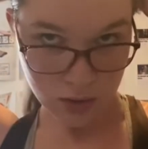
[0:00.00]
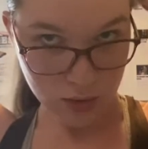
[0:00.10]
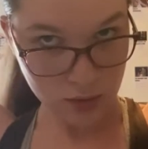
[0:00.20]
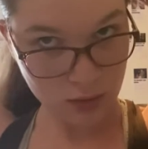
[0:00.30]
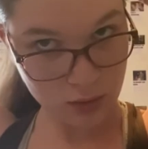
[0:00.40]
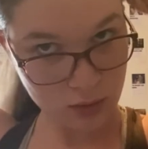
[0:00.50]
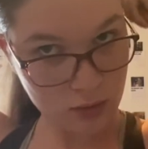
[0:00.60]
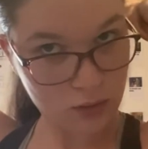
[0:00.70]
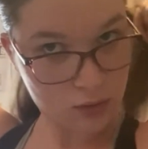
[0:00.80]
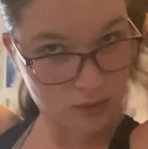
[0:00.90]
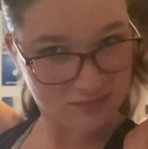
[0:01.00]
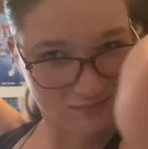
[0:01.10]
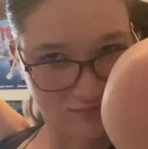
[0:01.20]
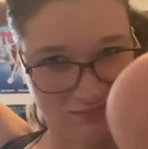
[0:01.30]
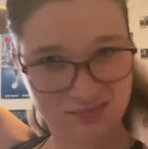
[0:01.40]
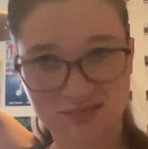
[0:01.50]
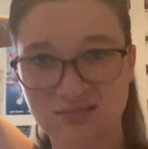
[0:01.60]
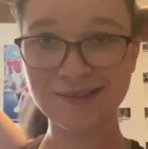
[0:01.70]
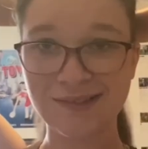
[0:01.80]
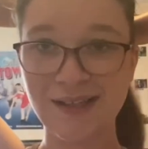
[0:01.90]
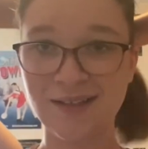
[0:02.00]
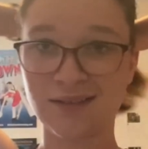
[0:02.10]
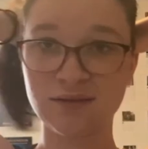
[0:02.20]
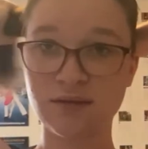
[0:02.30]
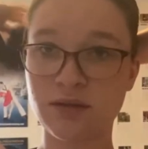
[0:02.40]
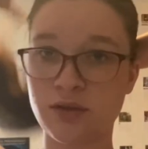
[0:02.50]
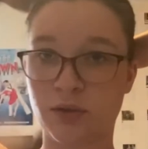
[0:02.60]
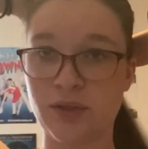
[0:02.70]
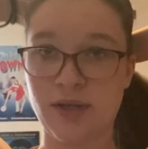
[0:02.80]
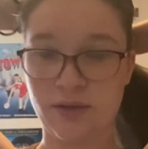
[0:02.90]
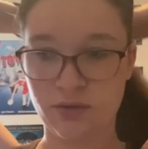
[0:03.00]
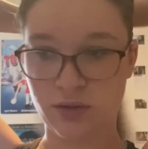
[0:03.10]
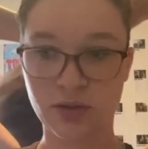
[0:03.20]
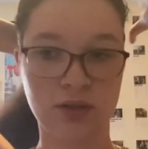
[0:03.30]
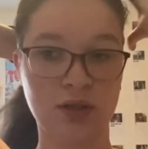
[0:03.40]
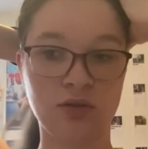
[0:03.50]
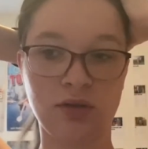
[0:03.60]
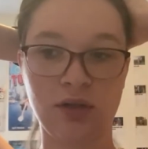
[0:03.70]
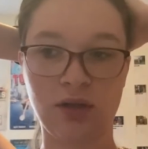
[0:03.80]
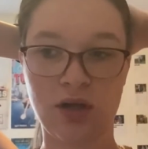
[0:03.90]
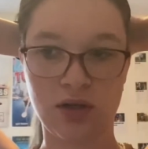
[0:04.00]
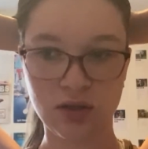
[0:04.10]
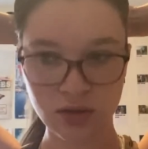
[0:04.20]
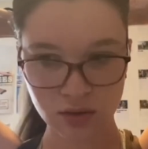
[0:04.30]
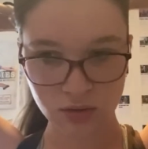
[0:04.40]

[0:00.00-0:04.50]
And yeah, so today they're just essentially gonna get us.